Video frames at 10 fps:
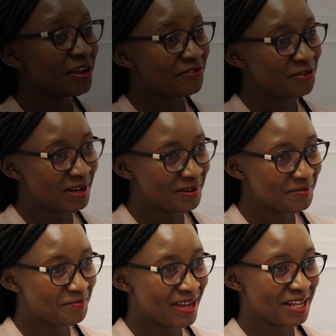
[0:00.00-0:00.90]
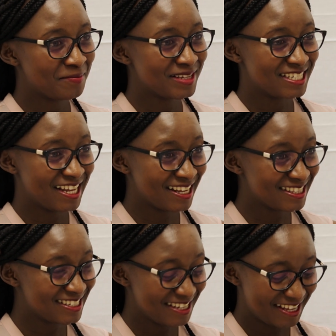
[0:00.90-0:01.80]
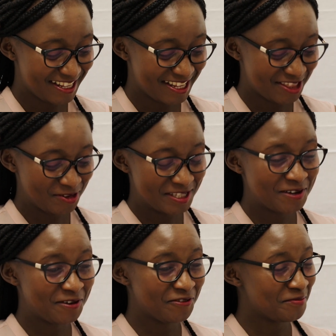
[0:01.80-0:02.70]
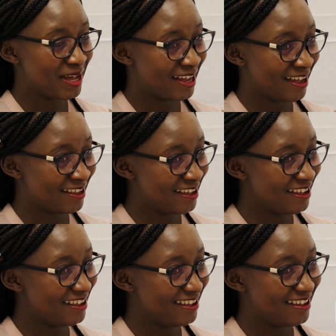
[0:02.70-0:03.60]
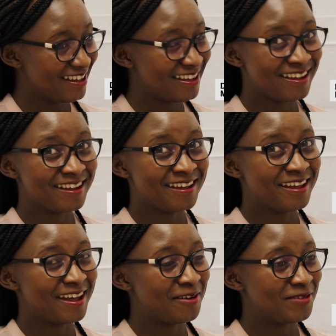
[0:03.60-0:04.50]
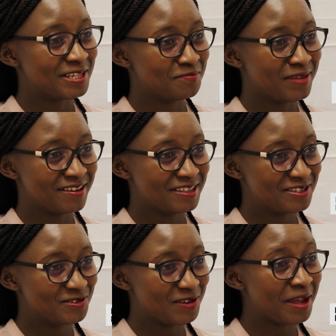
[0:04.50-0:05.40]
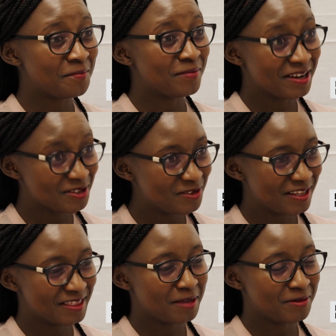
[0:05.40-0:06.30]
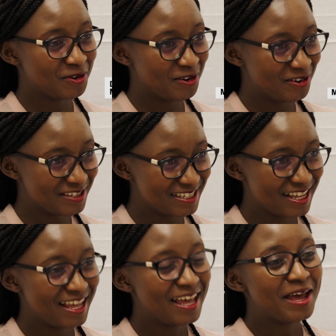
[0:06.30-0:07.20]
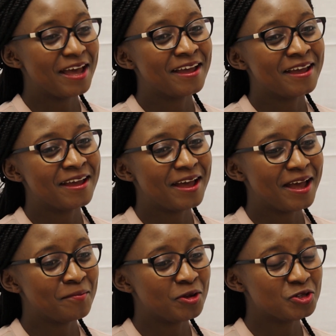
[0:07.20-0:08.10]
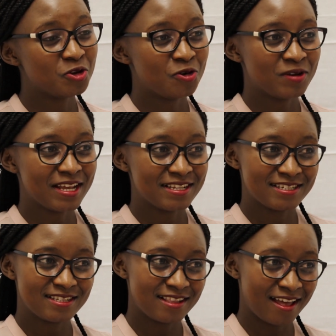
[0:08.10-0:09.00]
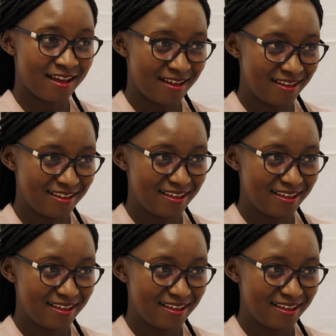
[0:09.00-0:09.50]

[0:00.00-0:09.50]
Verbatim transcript: everyone, my name is Nyeleti, the daughter of Manganyi. Uh, I was married, to, I am married to the Ntabankulus. Uh, I'm also known as Star.